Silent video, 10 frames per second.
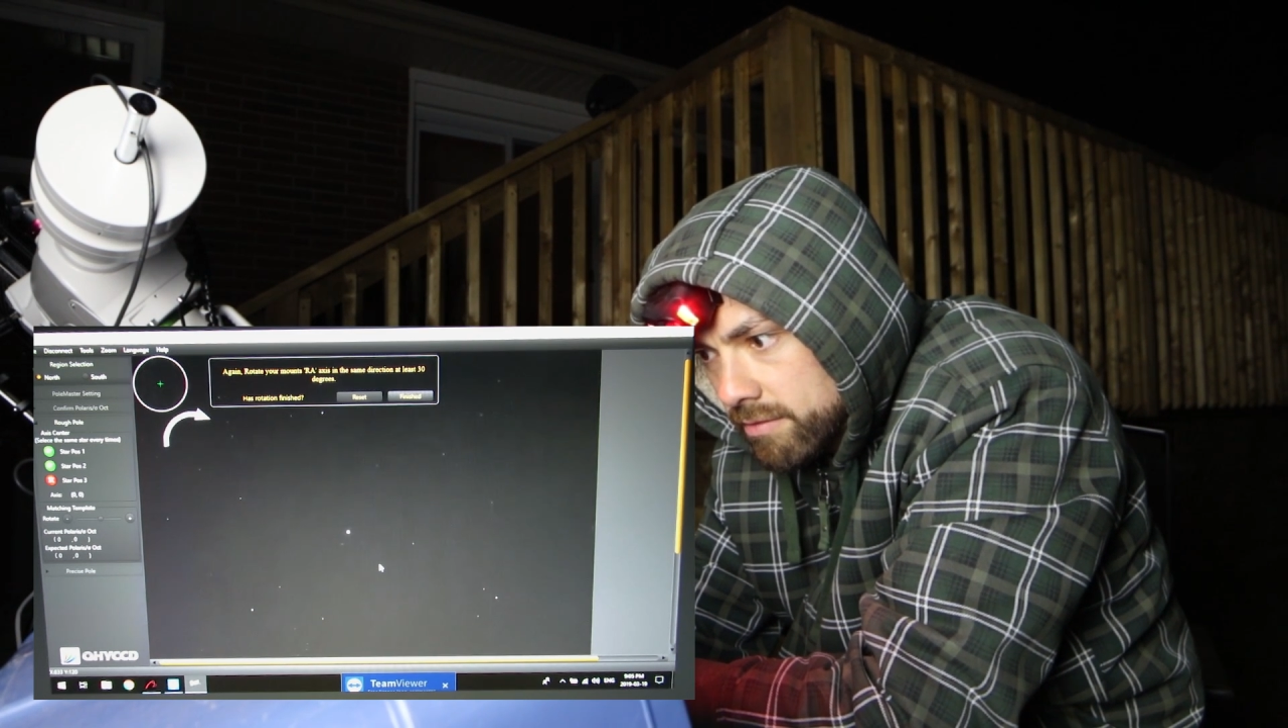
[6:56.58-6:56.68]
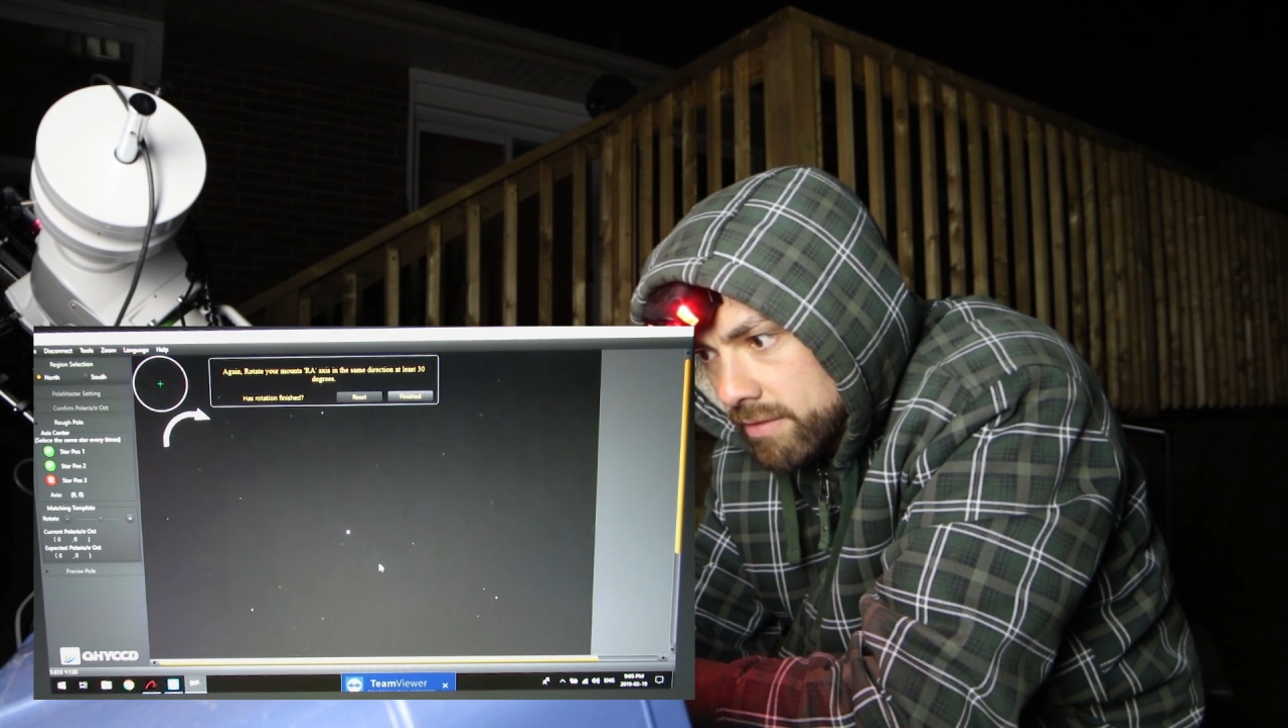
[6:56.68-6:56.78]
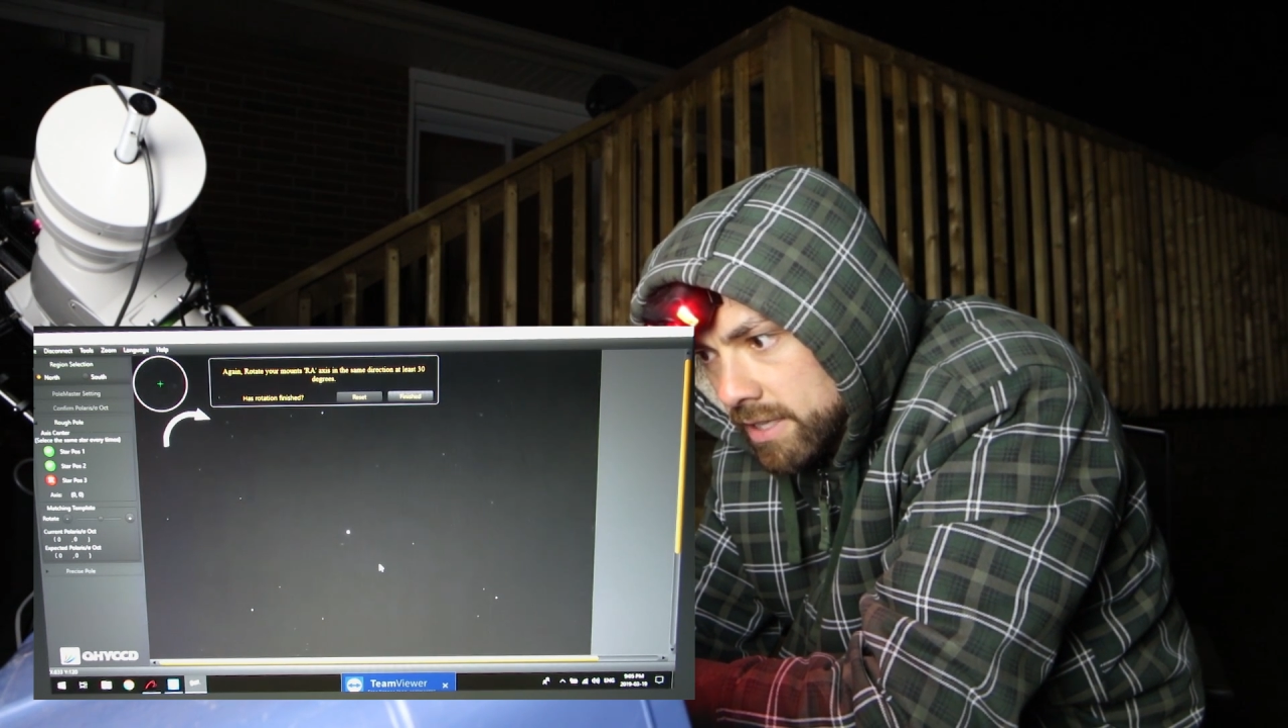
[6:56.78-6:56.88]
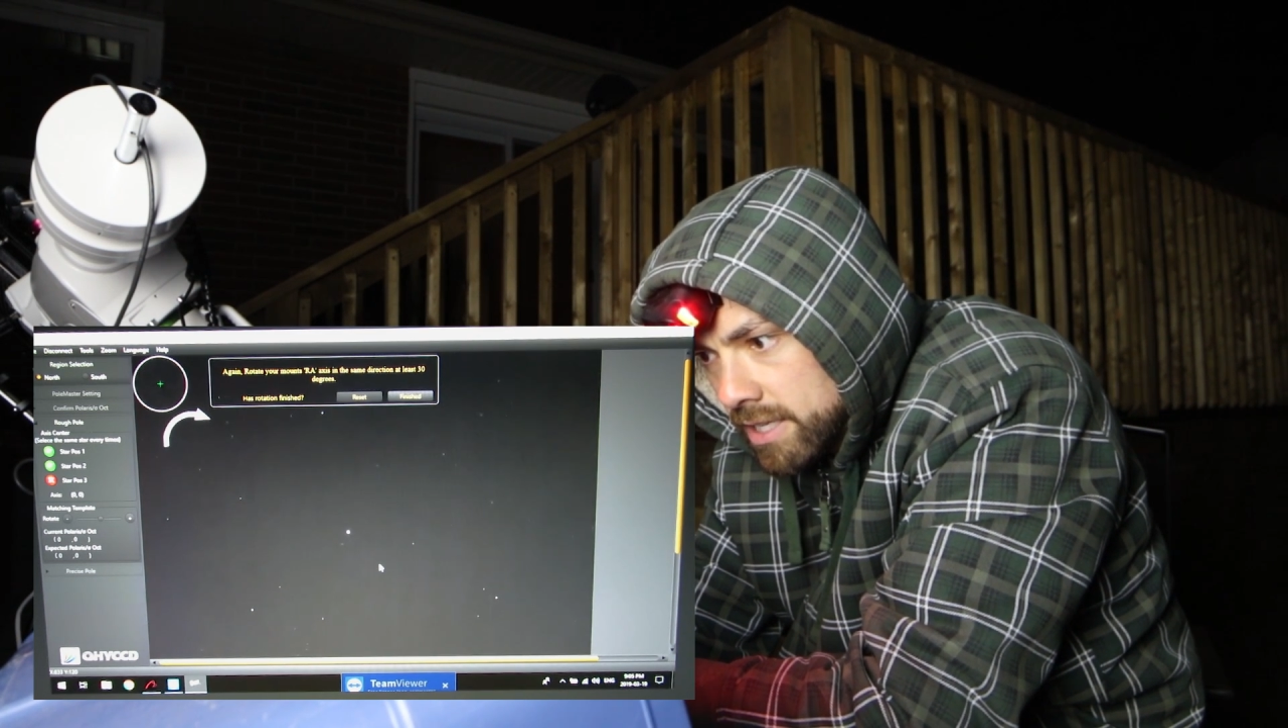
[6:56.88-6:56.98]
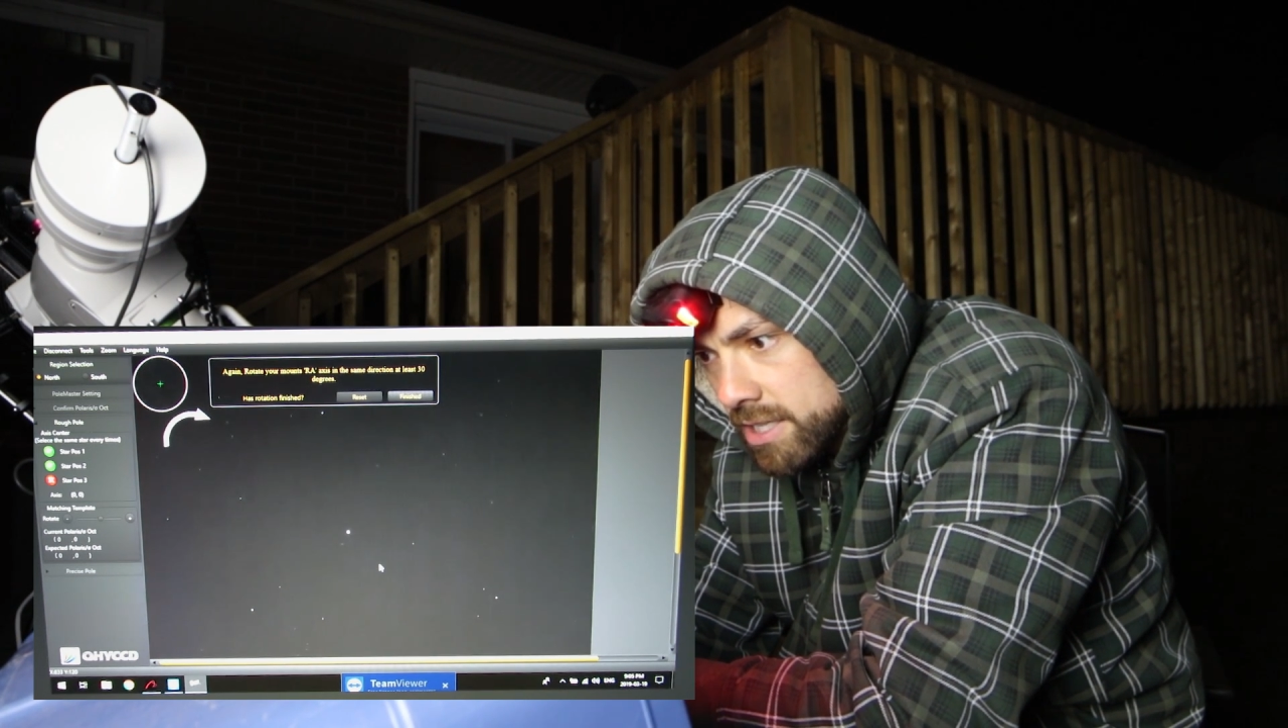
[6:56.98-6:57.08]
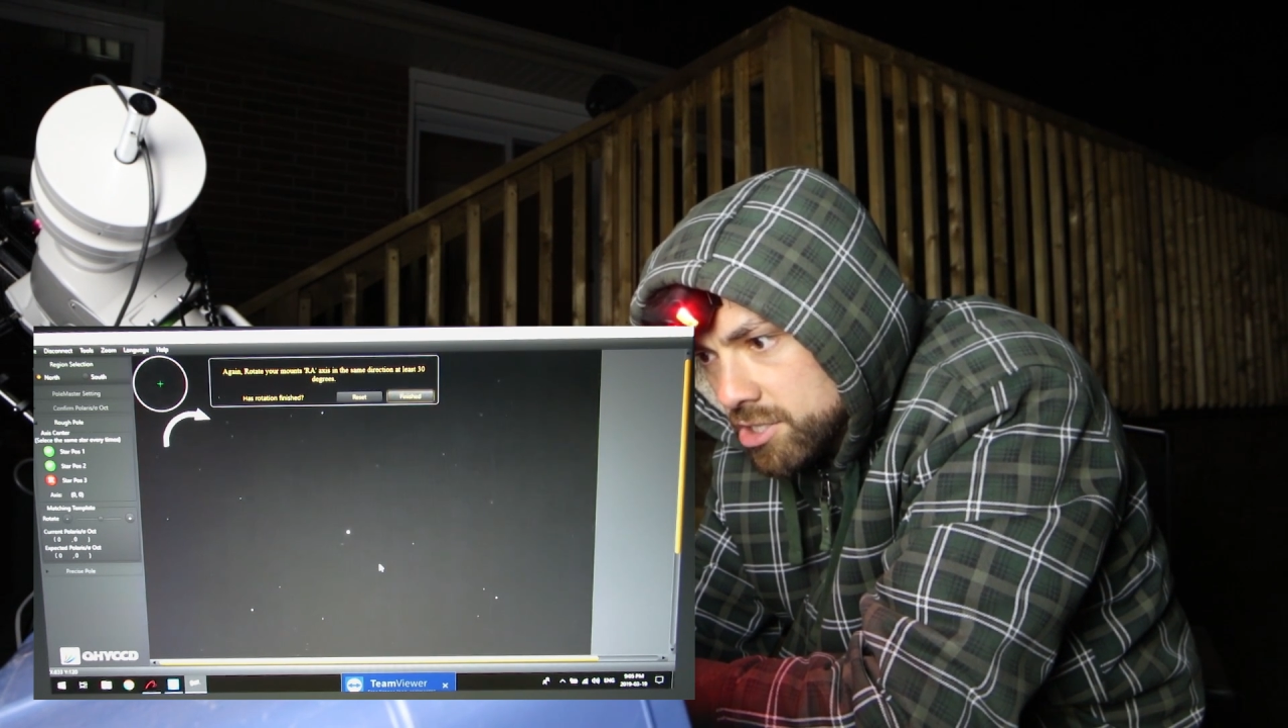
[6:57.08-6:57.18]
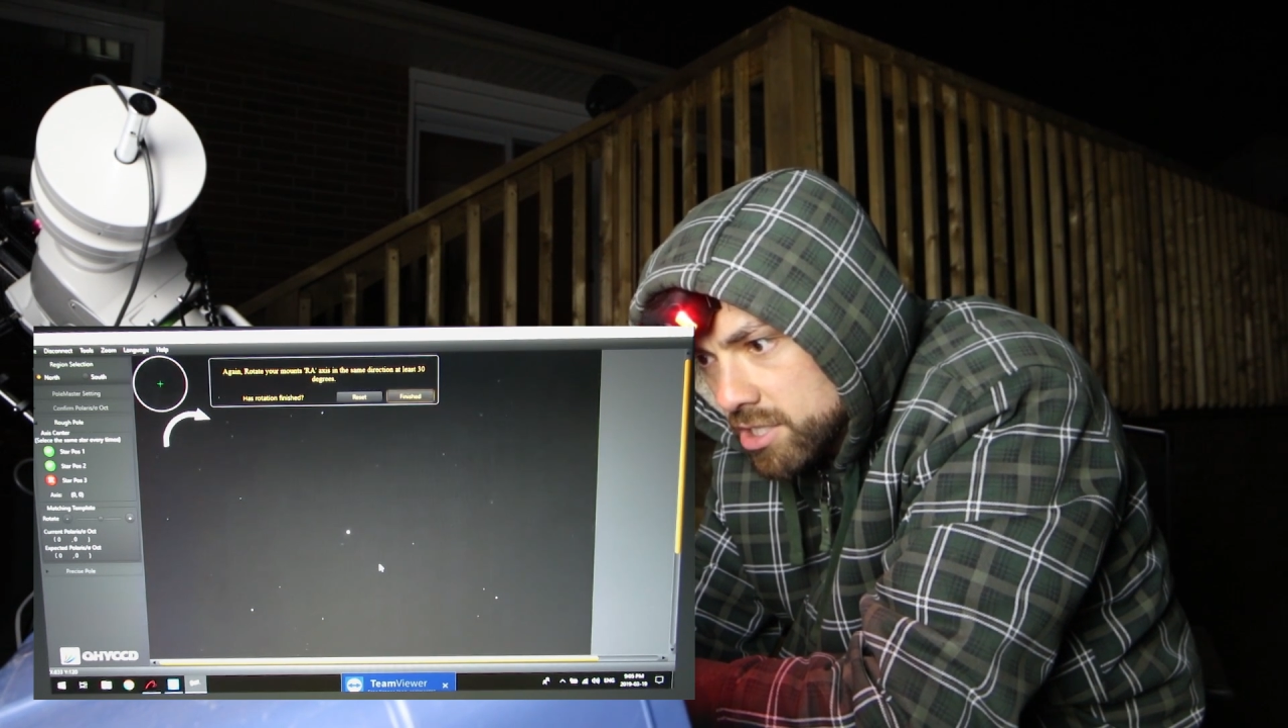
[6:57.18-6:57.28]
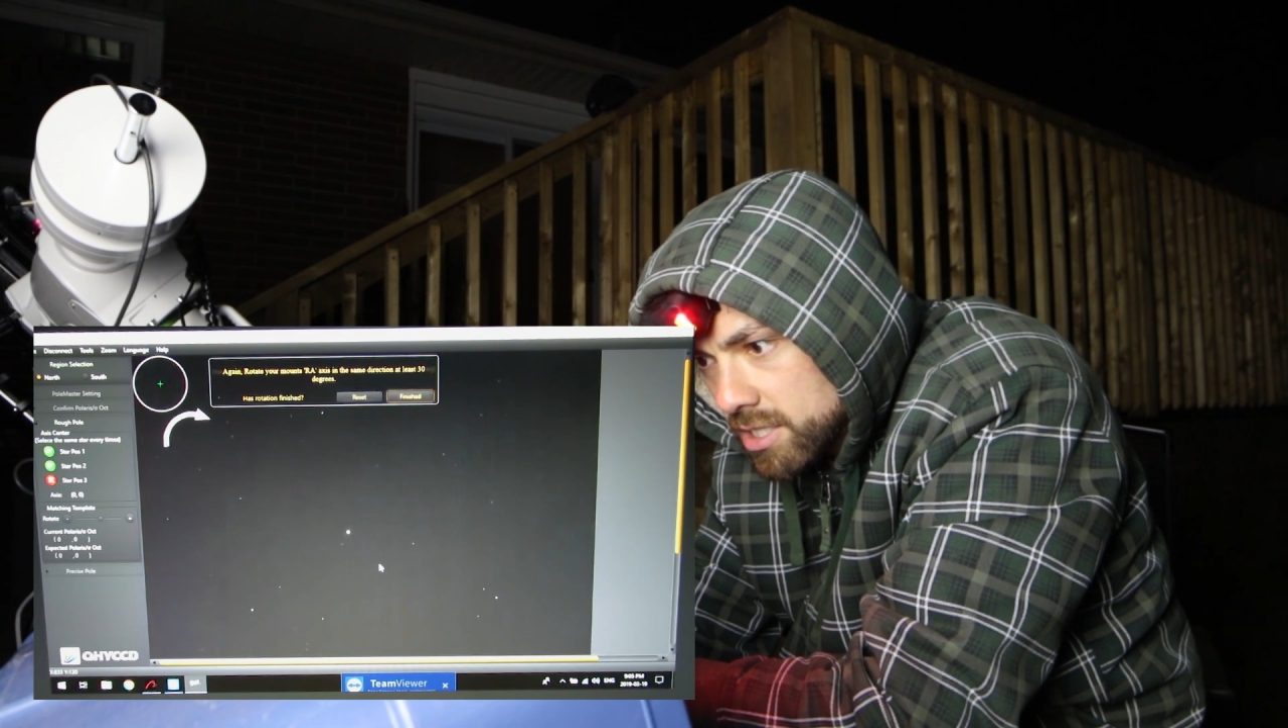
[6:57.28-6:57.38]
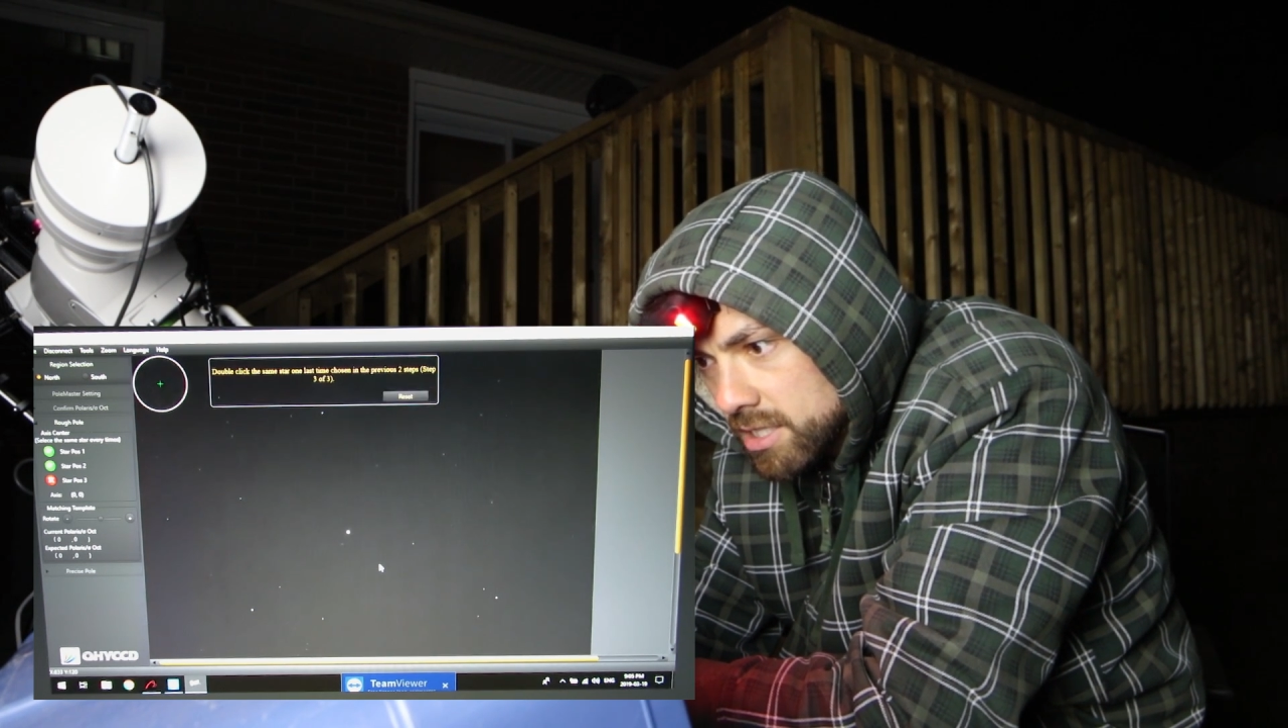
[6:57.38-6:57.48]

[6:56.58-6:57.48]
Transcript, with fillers: Finished.